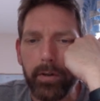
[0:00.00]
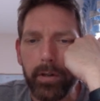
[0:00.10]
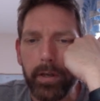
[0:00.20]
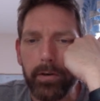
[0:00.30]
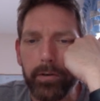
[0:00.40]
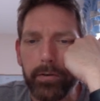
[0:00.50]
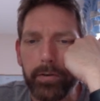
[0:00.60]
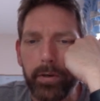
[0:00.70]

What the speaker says: liters,